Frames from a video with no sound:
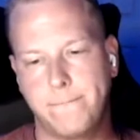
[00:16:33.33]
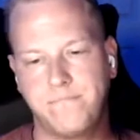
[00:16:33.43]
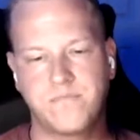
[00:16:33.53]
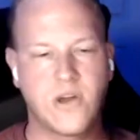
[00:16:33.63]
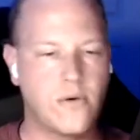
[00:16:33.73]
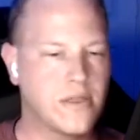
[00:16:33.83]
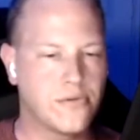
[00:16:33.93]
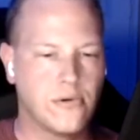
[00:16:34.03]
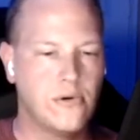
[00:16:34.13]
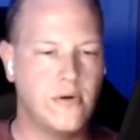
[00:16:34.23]
Going
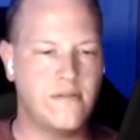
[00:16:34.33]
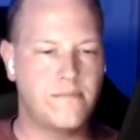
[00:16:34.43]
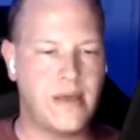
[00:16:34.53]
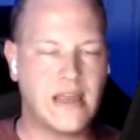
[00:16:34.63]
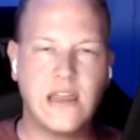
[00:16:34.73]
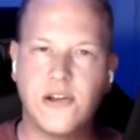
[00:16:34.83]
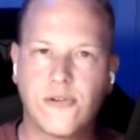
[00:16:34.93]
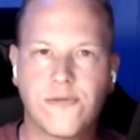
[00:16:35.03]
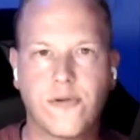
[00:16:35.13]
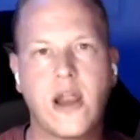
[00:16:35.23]
through and picking your
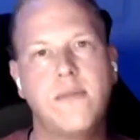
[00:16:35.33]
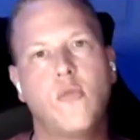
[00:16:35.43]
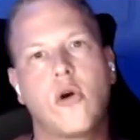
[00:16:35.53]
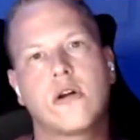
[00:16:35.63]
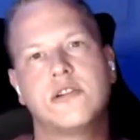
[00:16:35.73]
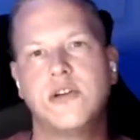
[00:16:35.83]
framework.